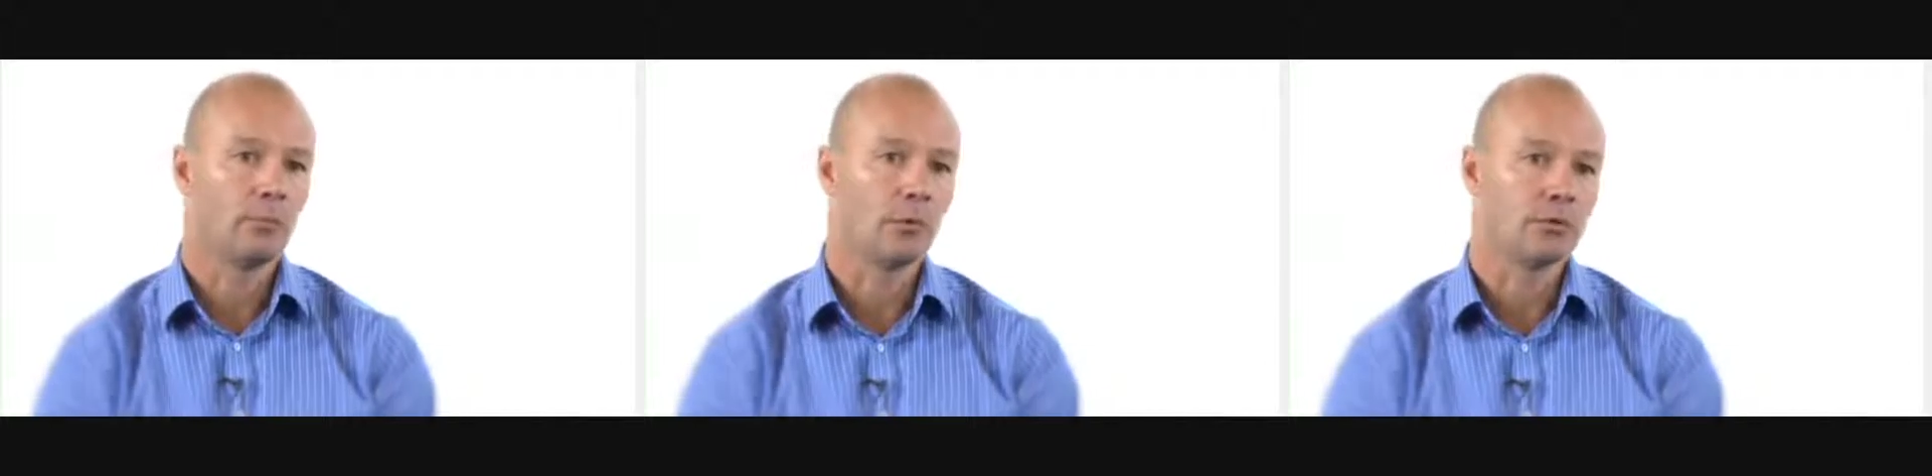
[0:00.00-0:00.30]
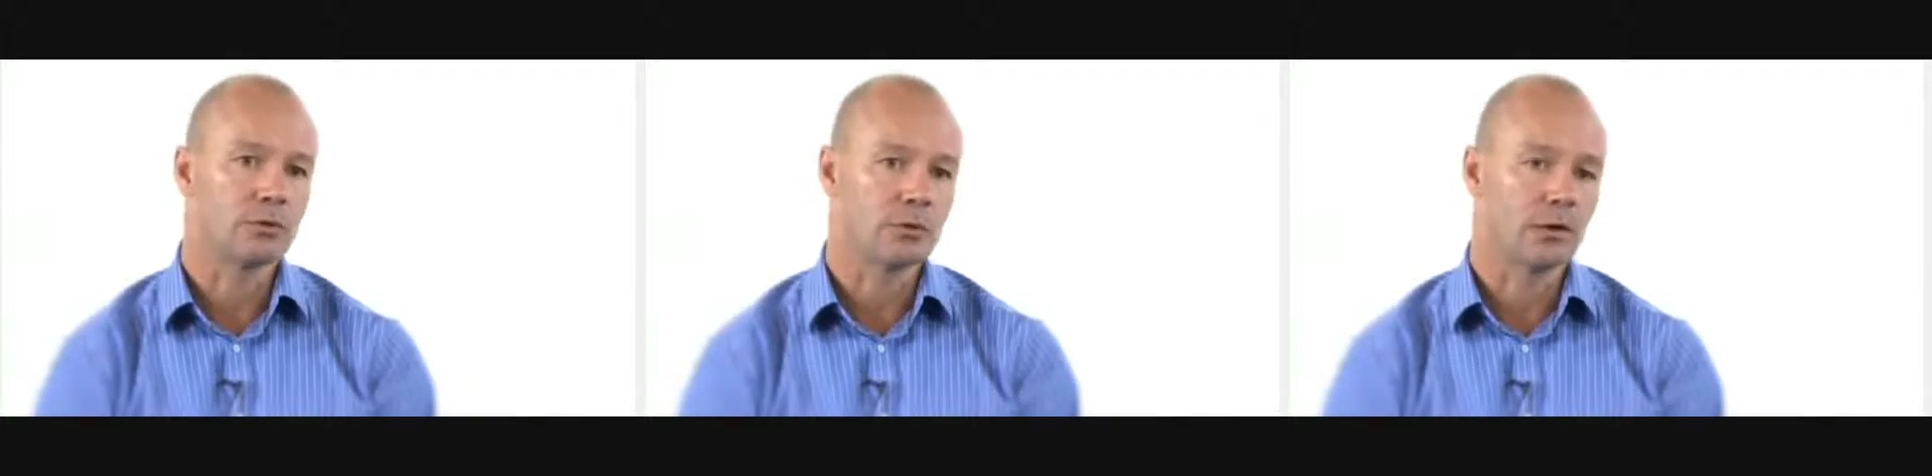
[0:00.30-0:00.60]

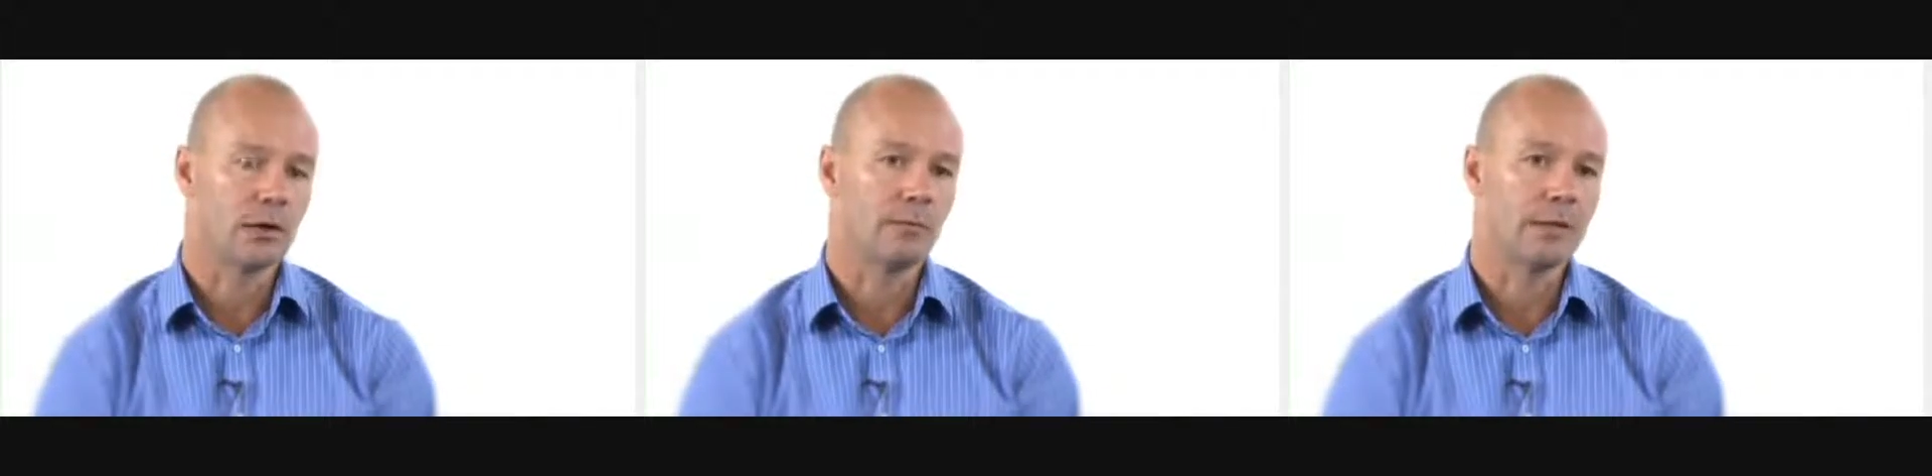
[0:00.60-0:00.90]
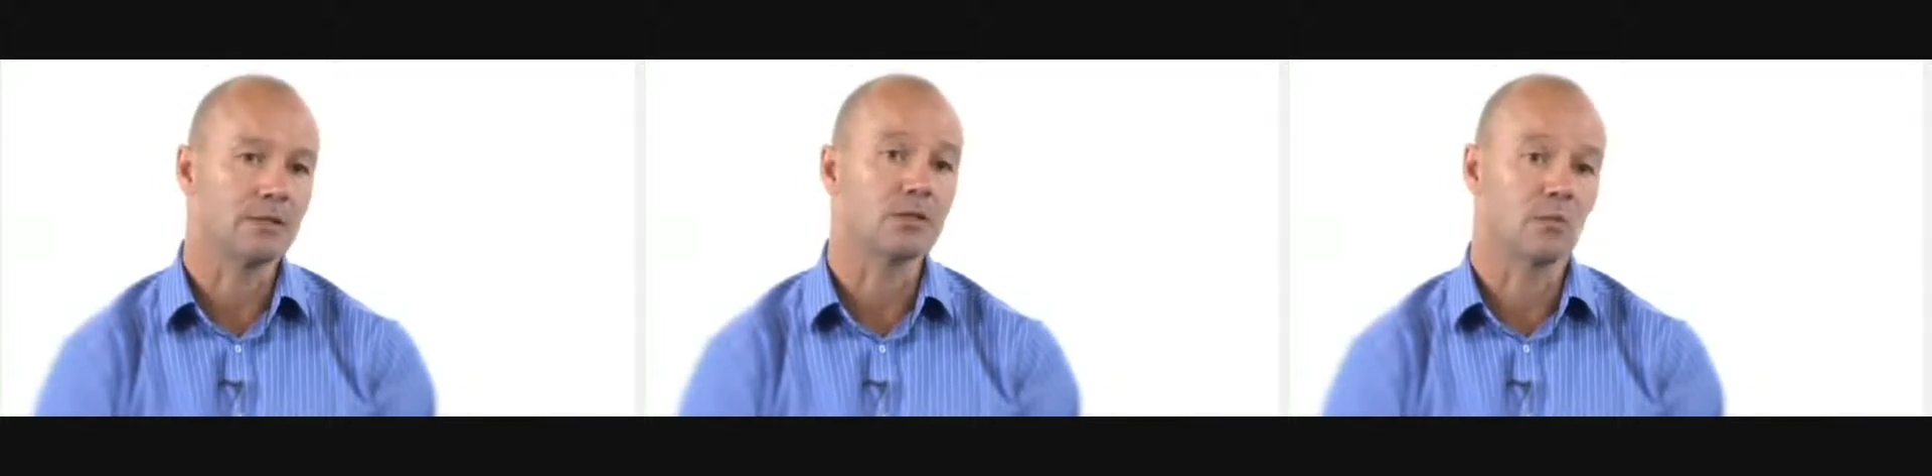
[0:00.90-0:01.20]
put
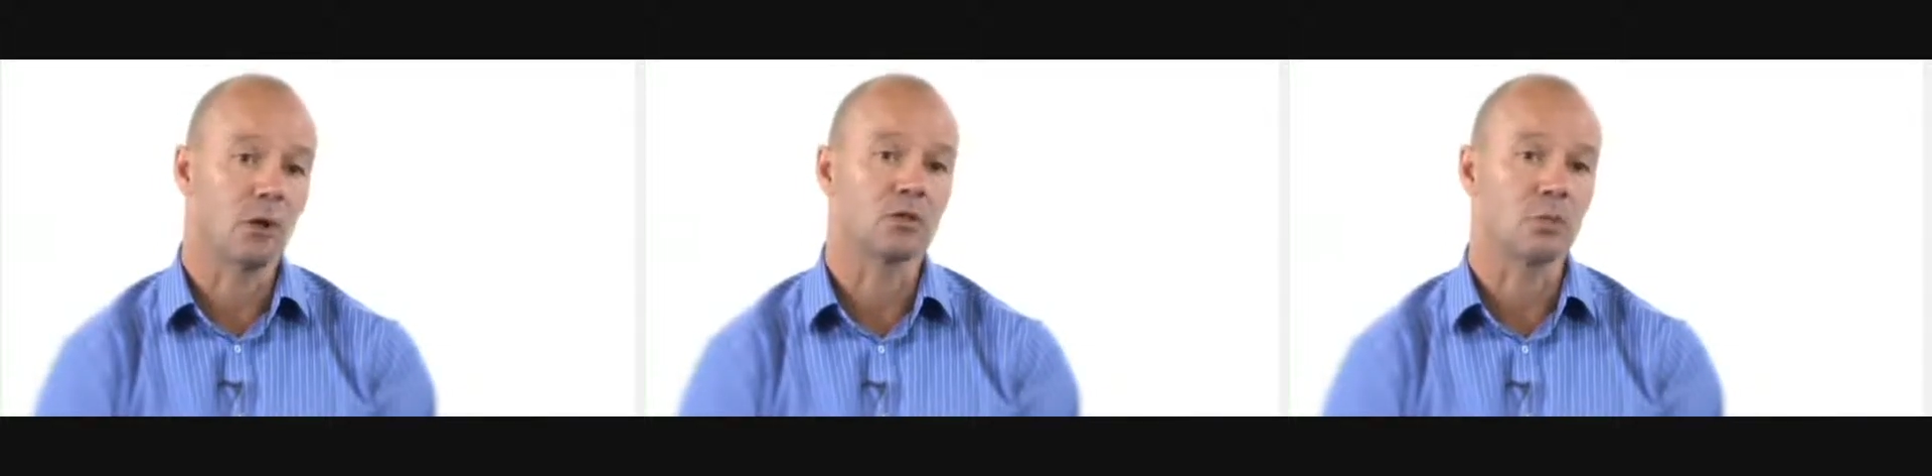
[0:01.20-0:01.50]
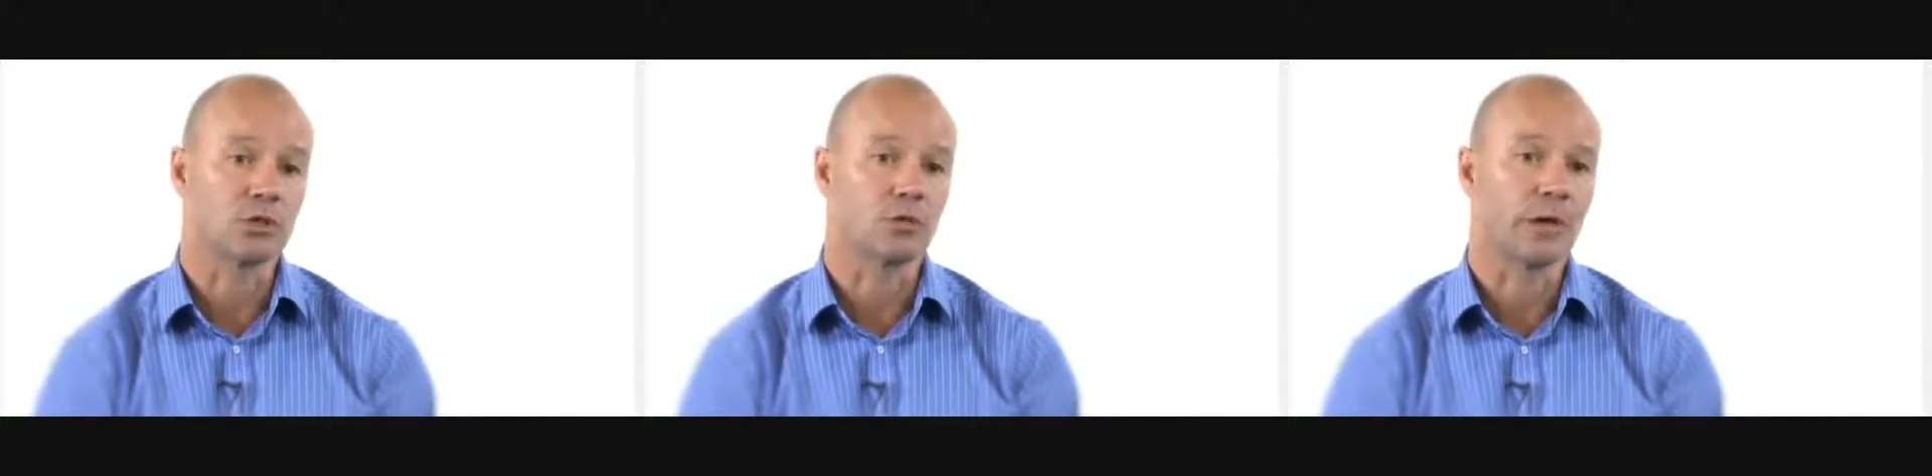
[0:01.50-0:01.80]
into them whilst
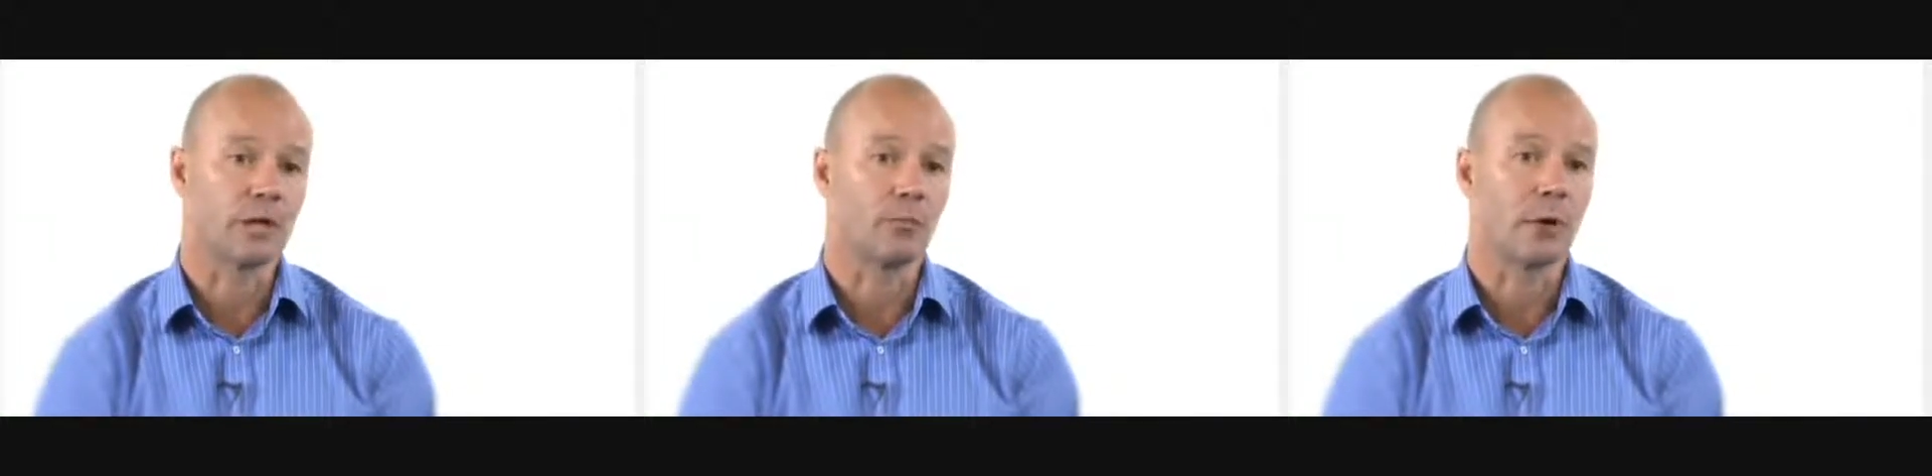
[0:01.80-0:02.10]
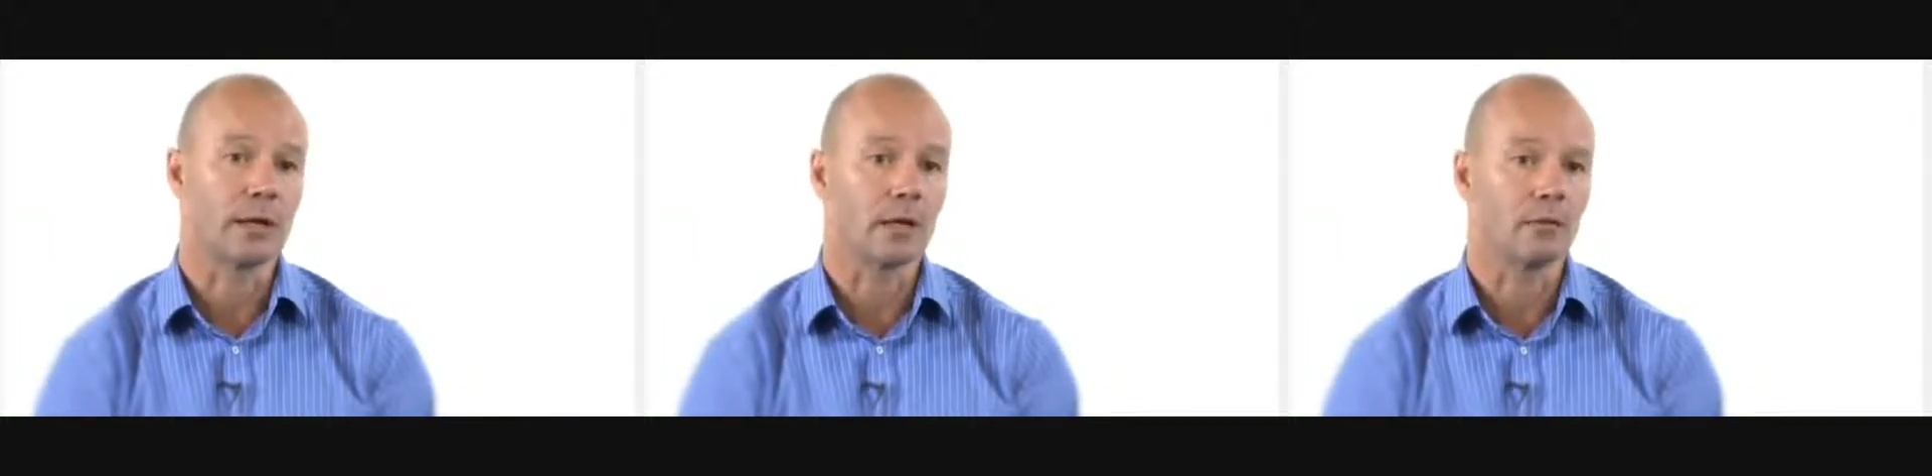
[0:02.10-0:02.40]
we're training and
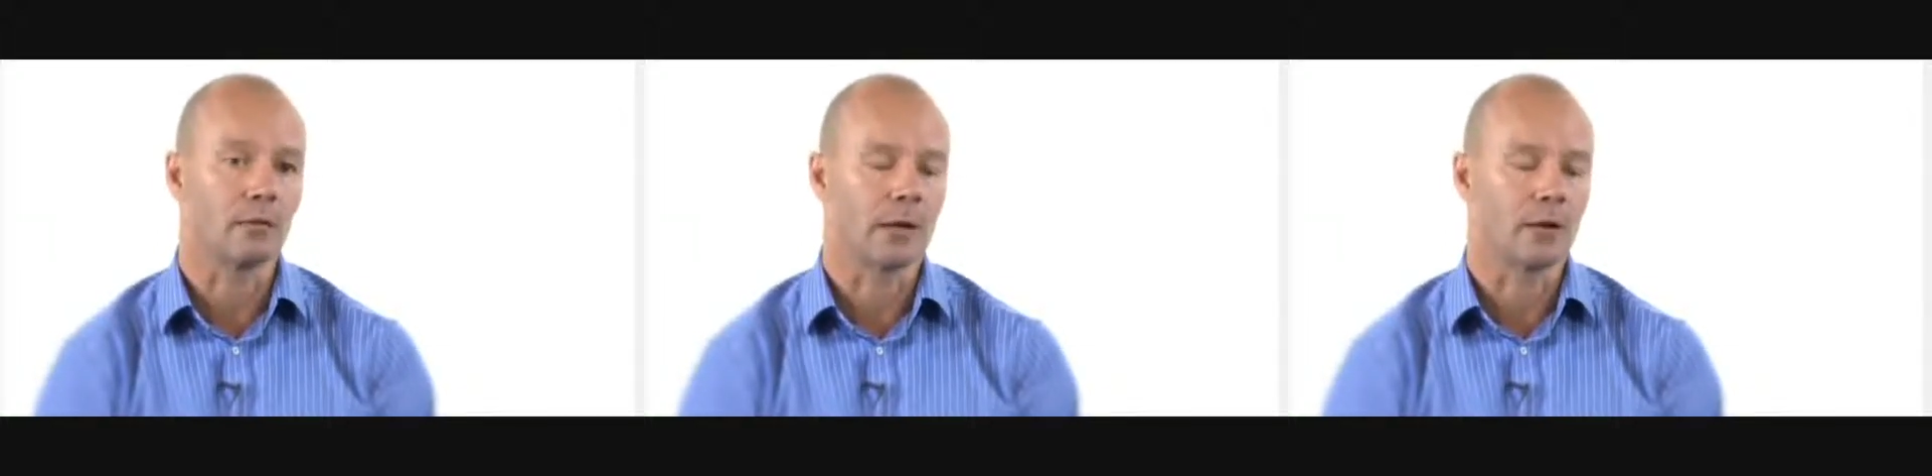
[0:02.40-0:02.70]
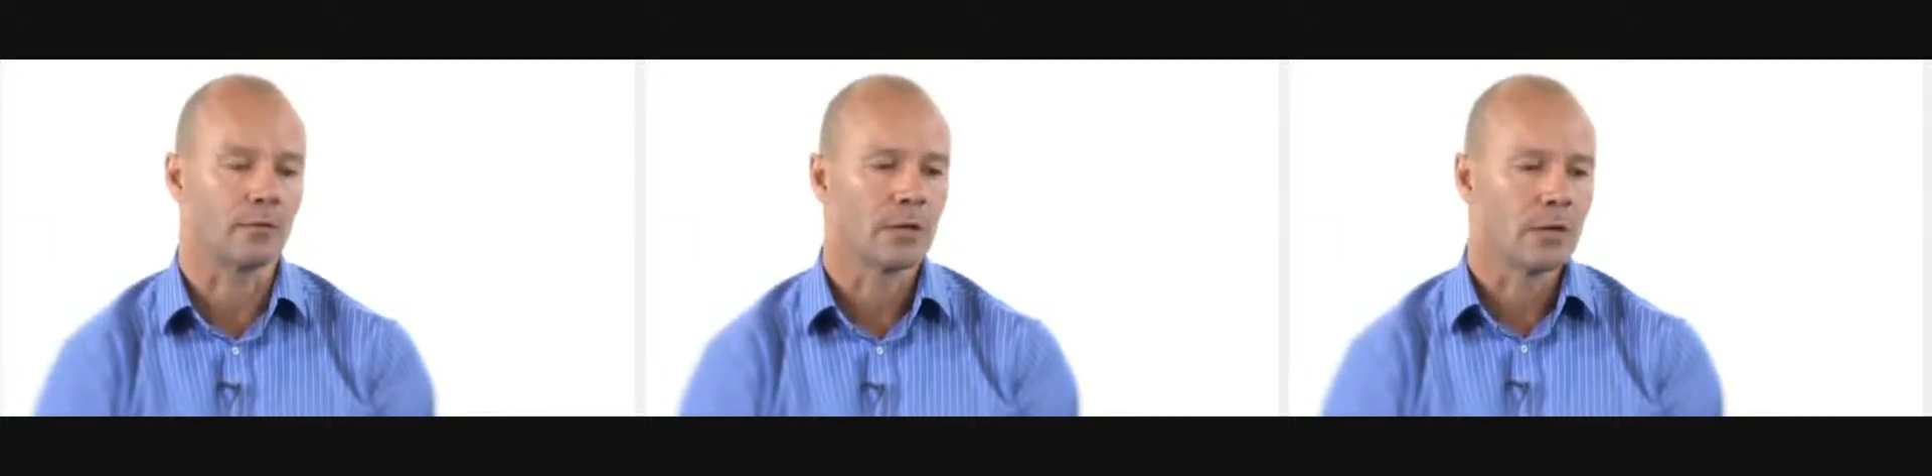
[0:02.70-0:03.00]
breaking them
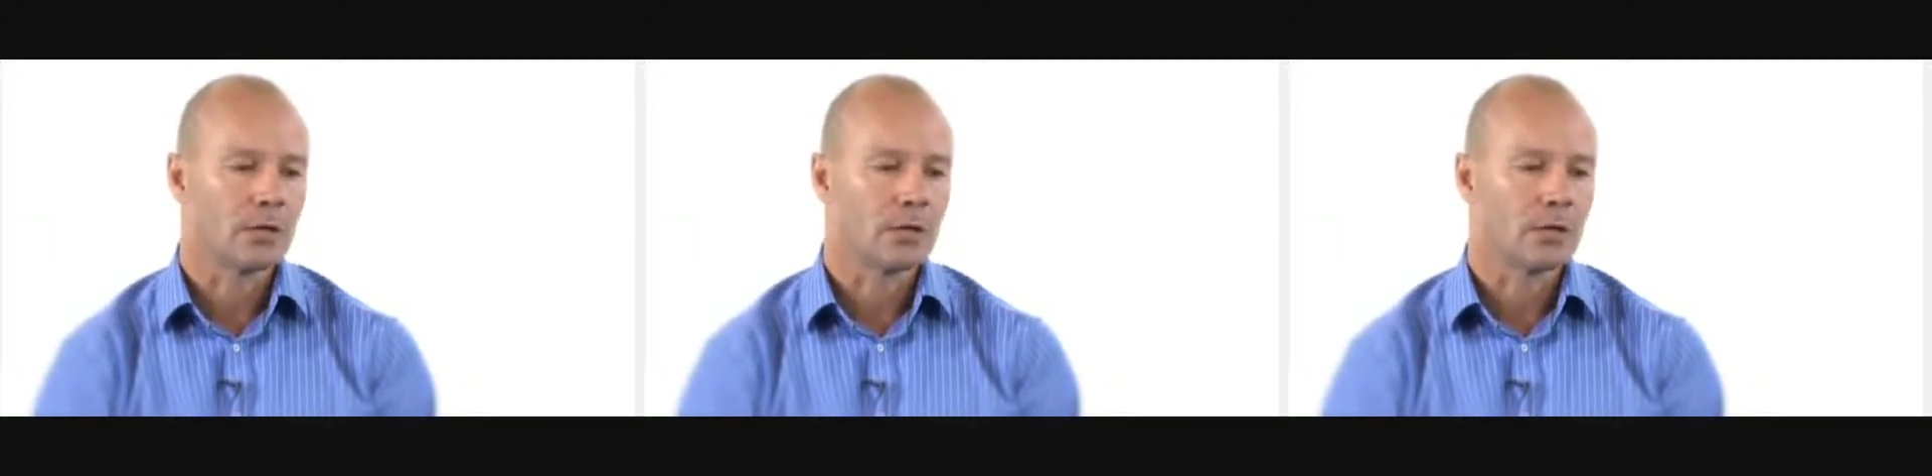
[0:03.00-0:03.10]
down.